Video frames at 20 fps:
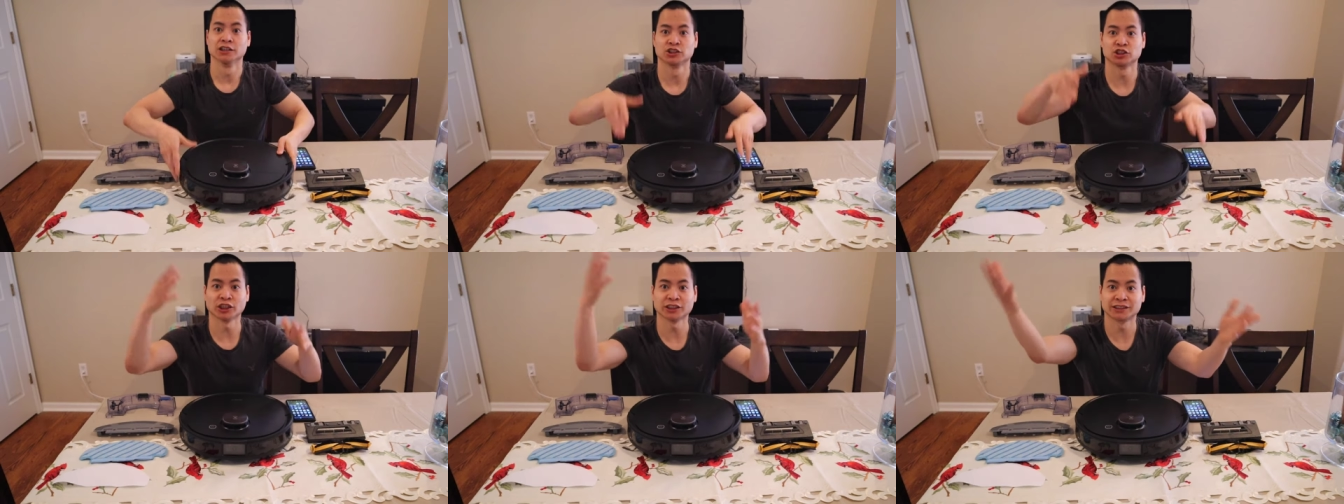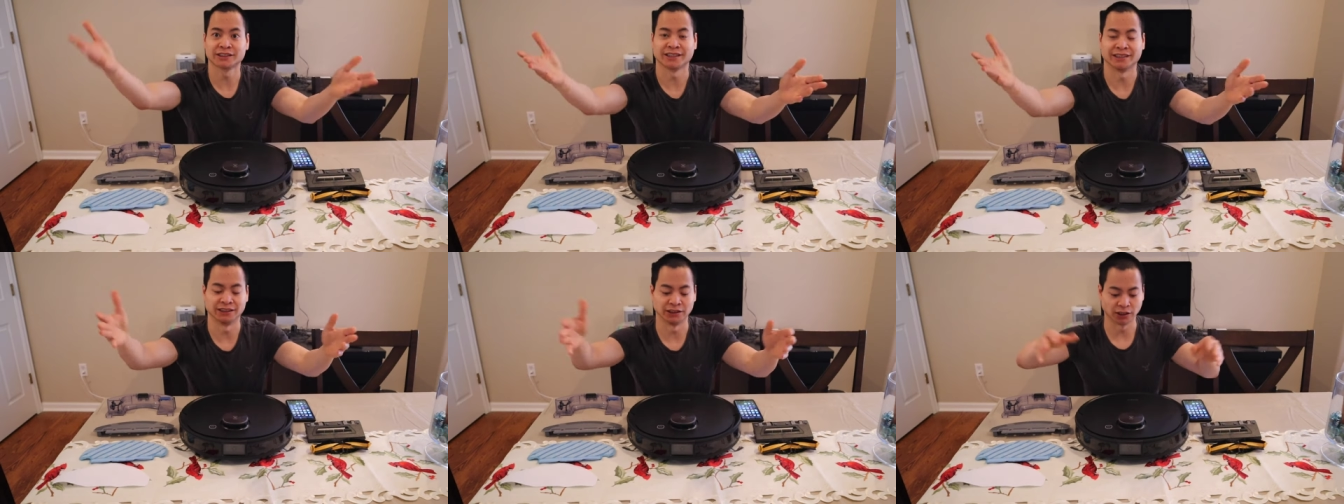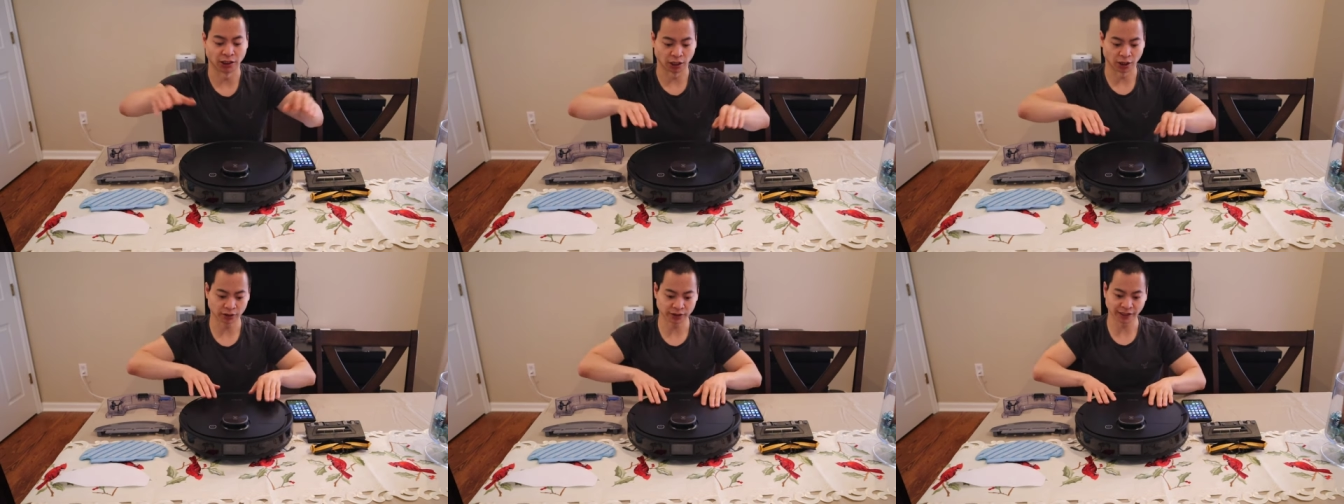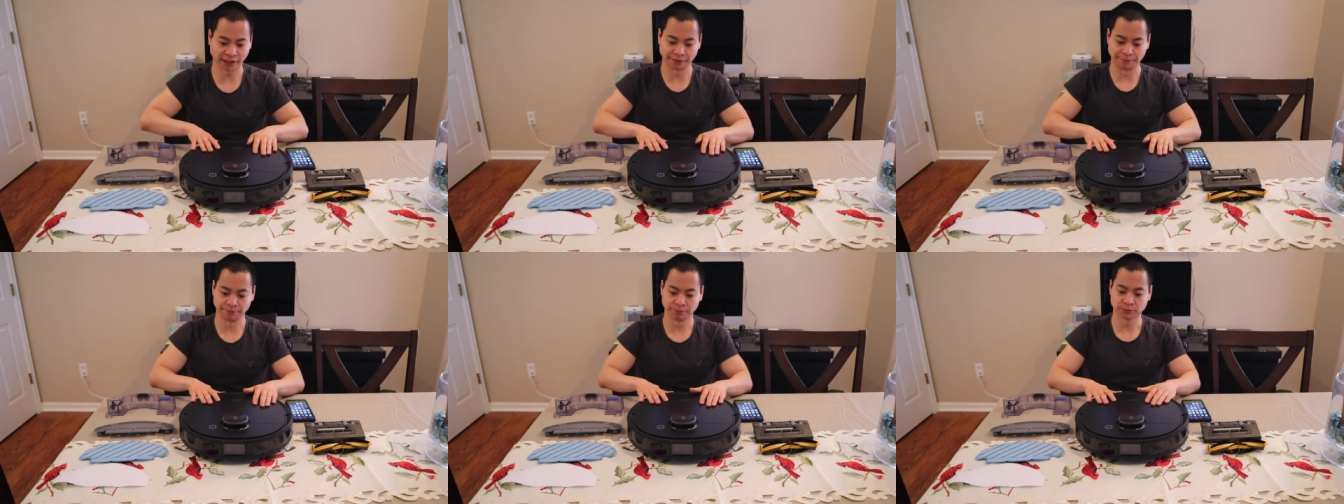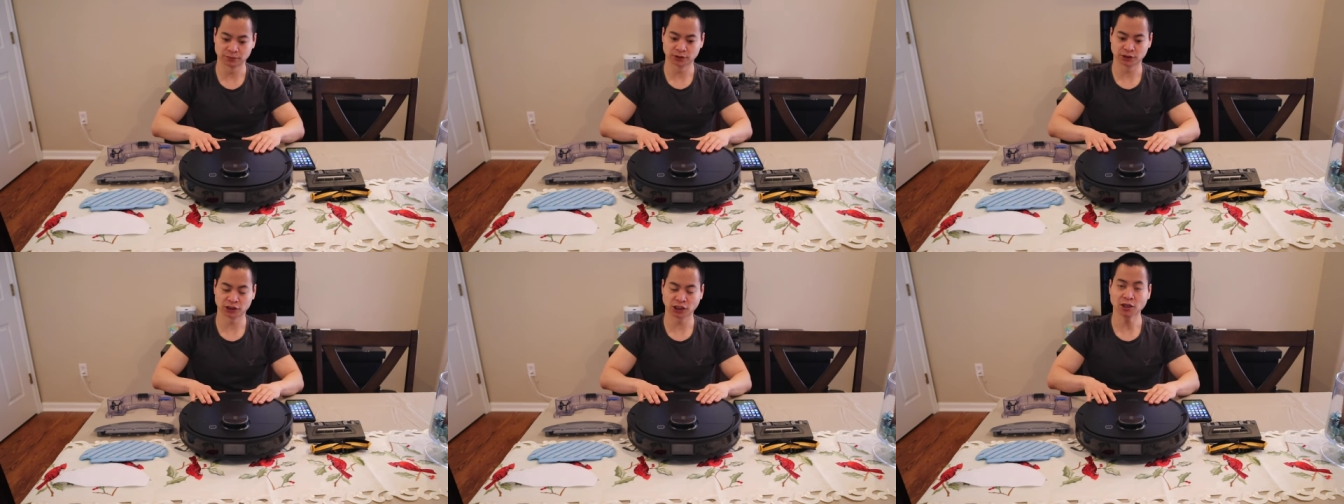Just kidding. Okay,
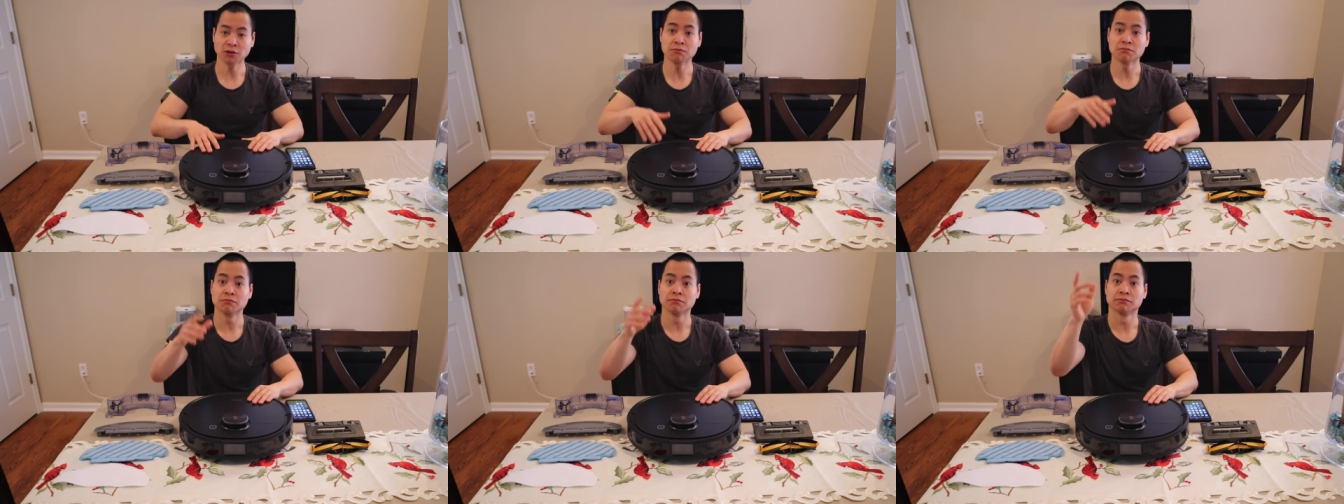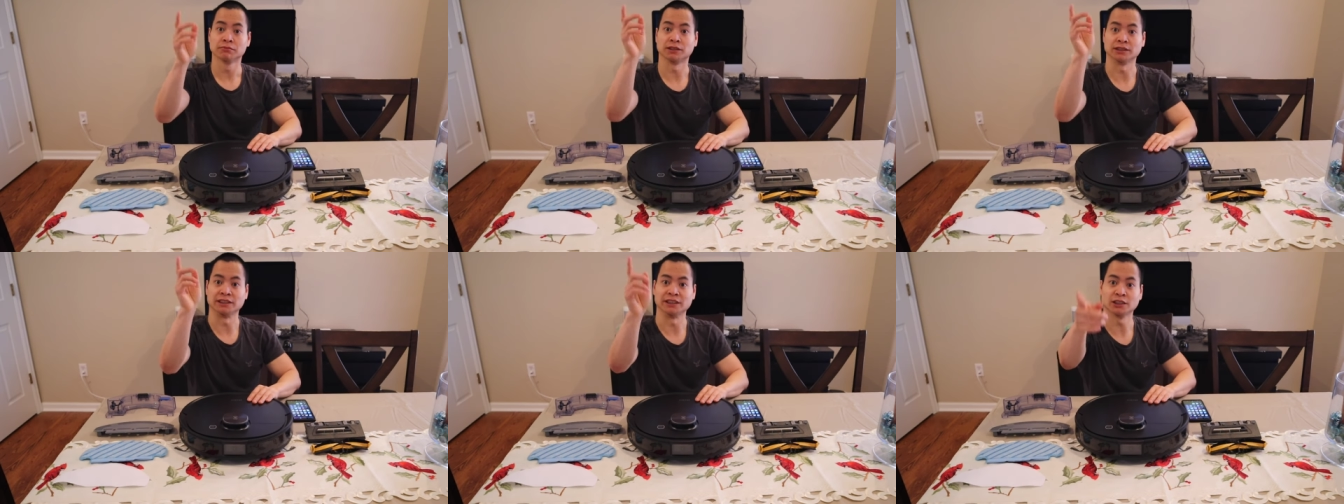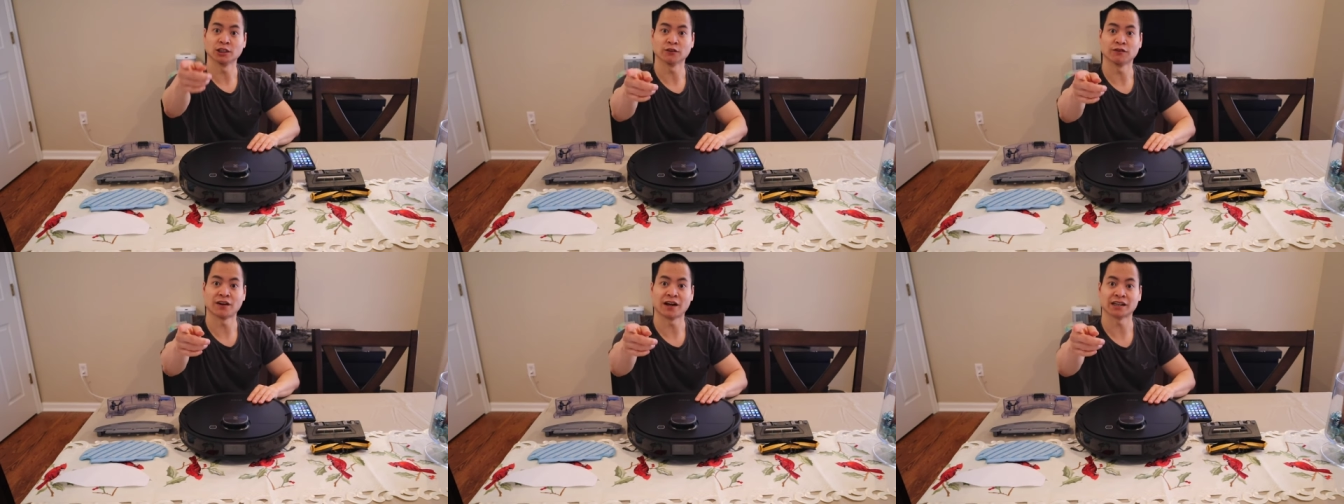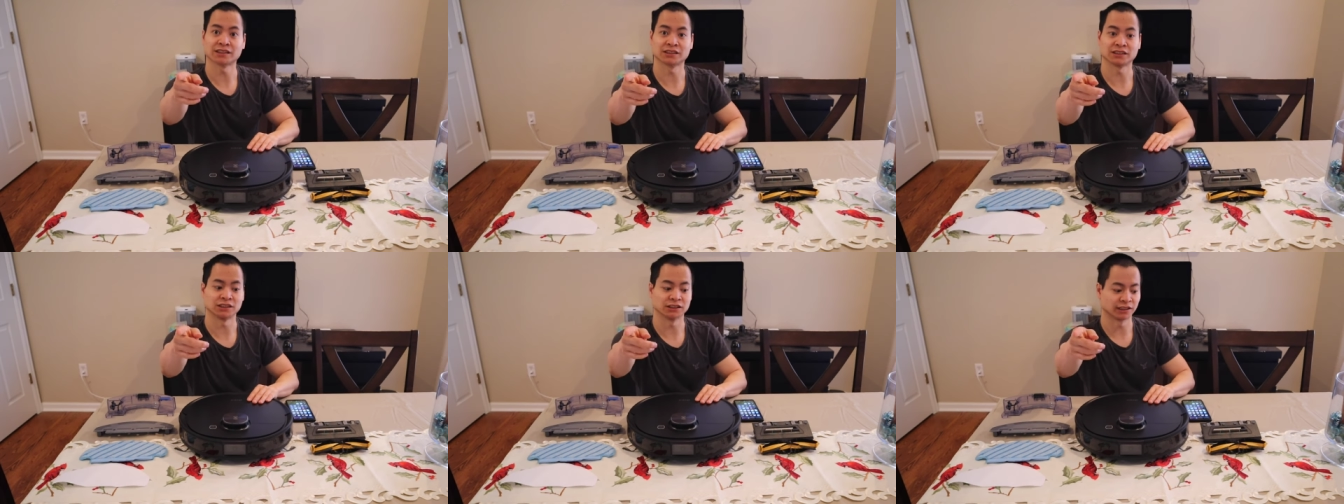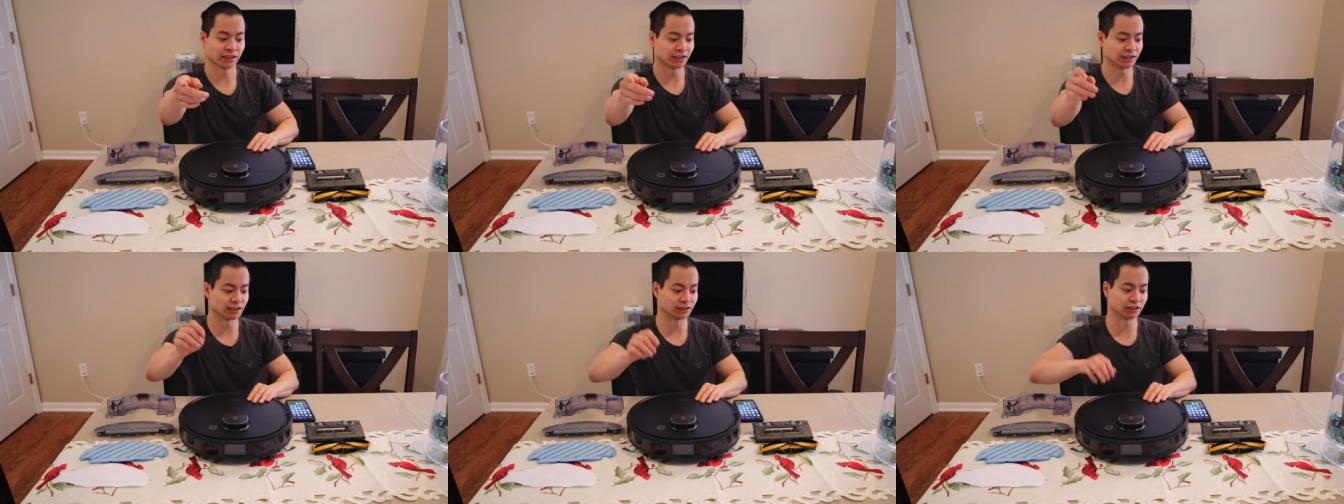so the Ecovacs
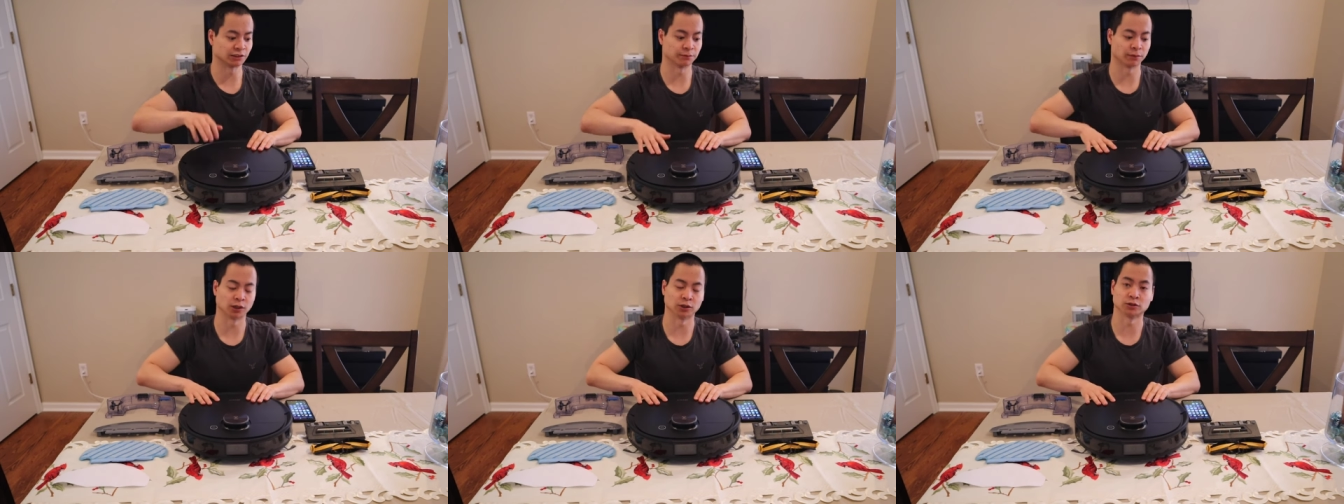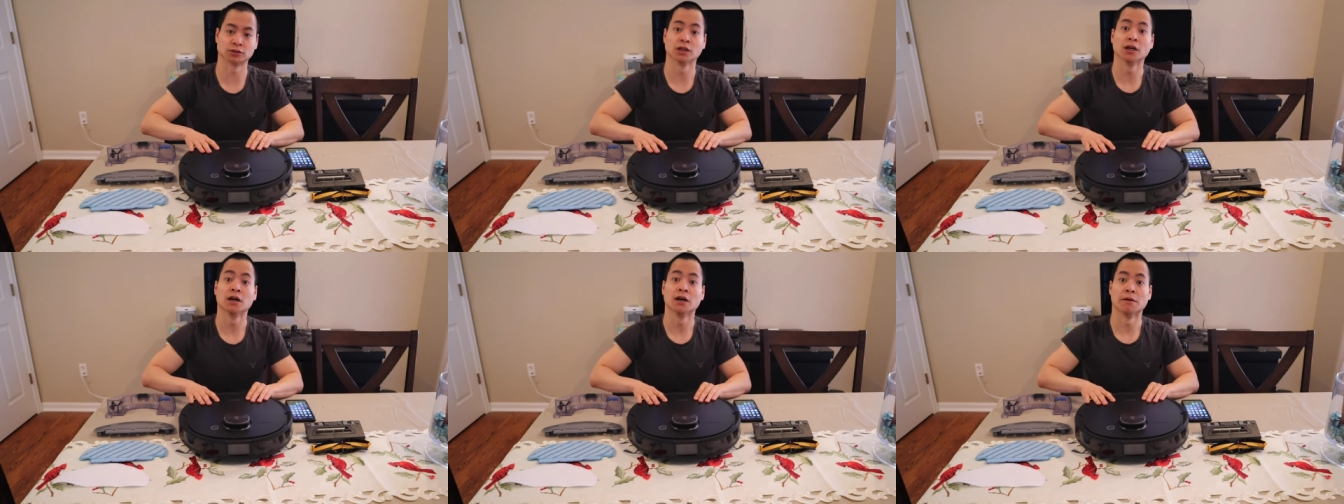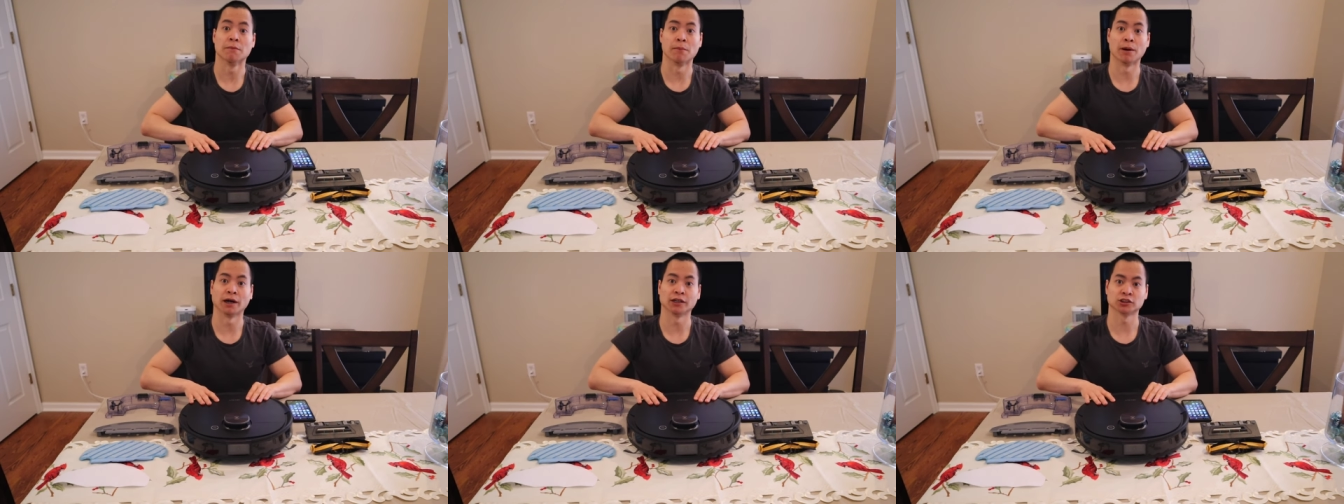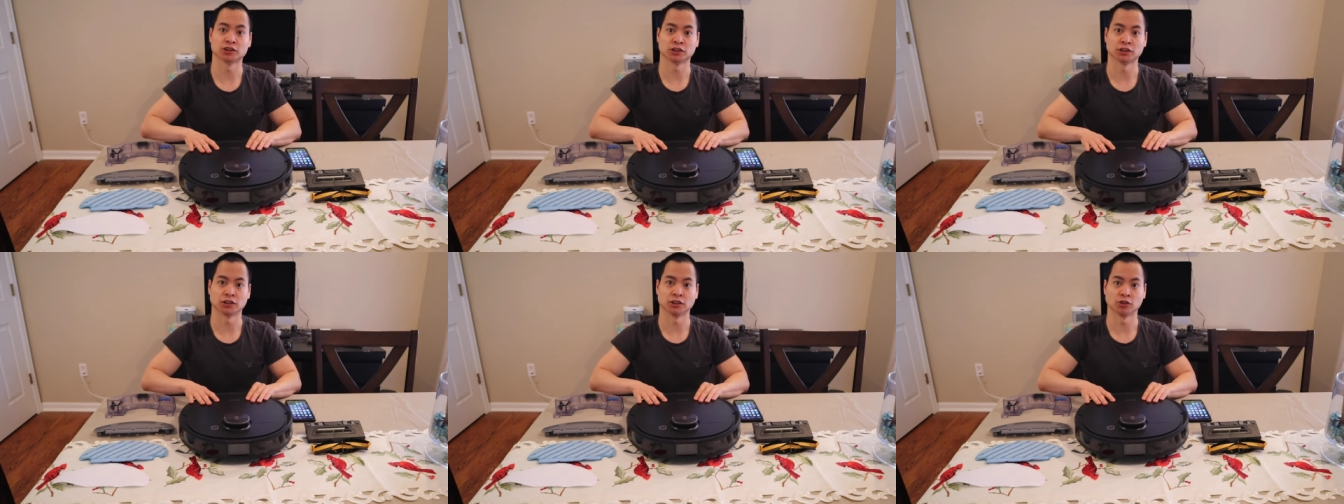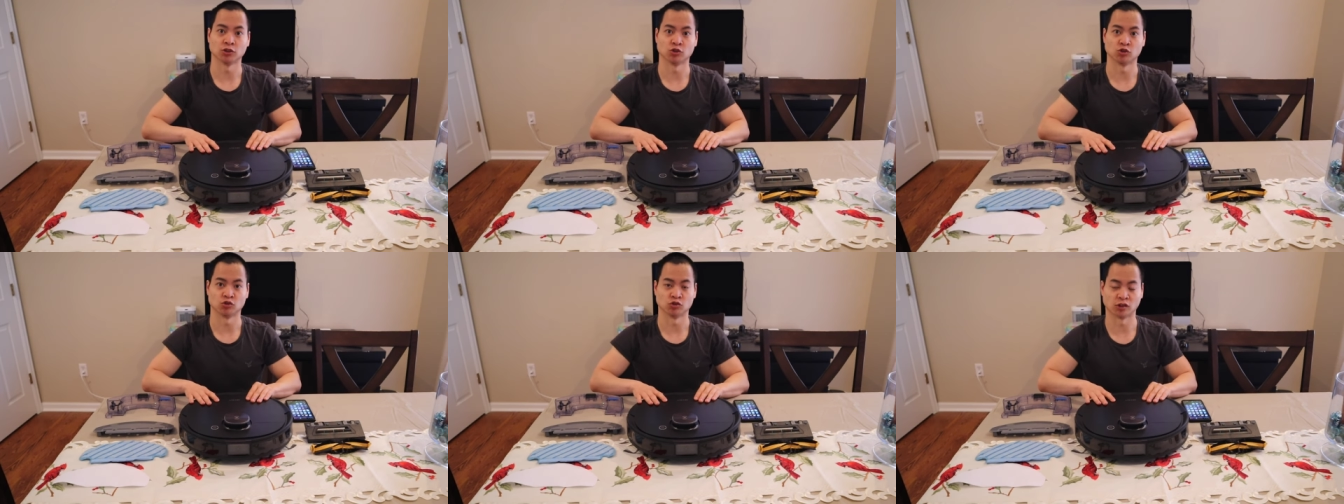T8 is the most modular